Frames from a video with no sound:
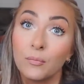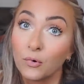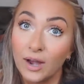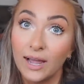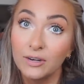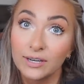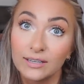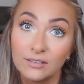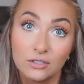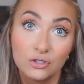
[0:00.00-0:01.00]
we're hiring
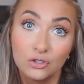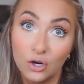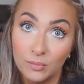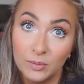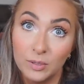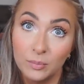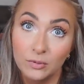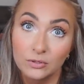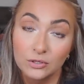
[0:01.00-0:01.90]
so many people.